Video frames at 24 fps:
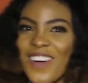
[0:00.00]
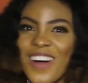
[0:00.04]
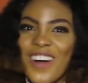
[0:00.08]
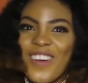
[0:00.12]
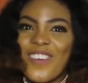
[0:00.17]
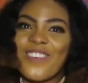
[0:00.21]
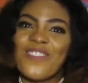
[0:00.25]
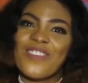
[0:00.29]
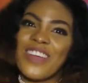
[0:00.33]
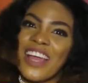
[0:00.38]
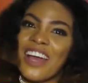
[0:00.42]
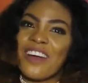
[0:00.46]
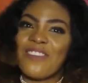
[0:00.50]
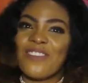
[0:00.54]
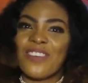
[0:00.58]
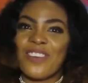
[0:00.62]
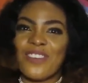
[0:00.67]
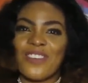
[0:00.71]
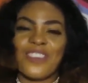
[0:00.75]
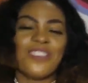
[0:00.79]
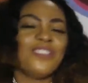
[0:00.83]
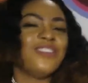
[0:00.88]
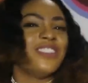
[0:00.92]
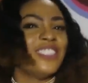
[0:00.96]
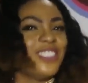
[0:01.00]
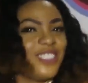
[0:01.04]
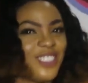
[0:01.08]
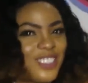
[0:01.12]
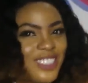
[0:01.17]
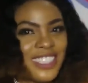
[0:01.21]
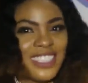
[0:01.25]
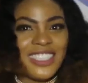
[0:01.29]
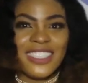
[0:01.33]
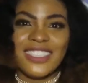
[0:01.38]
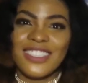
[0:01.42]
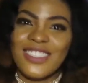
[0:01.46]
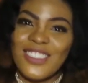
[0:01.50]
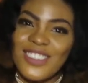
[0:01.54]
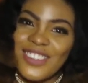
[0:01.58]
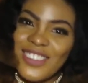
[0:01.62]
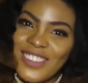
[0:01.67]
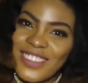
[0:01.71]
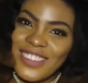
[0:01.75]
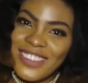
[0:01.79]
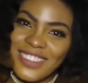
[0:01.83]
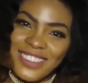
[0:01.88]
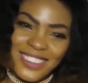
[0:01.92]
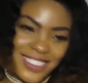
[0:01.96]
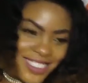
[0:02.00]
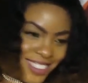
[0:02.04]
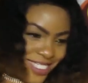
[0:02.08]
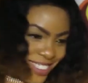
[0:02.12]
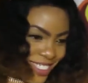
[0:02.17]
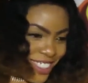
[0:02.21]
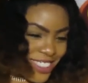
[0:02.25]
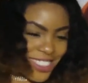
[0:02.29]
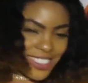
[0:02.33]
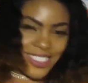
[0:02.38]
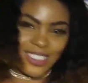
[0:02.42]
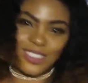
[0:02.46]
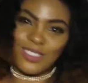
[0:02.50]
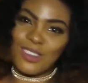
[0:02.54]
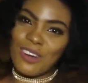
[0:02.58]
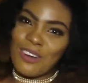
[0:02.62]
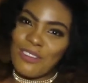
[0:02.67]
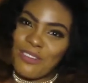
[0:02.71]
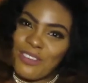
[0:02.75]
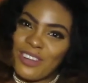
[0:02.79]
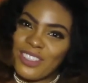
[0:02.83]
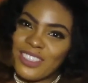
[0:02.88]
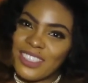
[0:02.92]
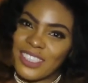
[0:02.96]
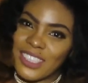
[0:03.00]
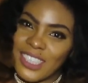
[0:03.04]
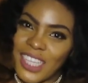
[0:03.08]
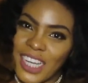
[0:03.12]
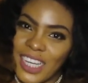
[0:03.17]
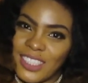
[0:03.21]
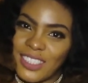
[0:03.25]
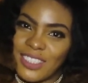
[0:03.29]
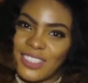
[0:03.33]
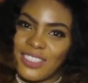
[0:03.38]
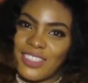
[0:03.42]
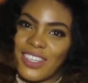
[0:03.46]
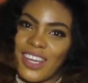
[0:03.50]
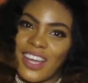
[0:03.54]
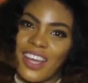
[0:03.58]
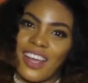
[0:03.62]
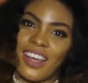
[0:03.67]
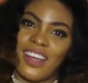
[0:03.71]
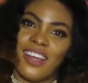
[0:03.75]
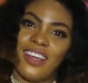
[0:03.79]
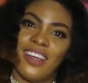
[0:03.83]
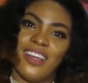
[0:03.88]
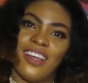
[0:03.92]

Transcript: what will me and Bubu be doing, just two of us in Nigeria?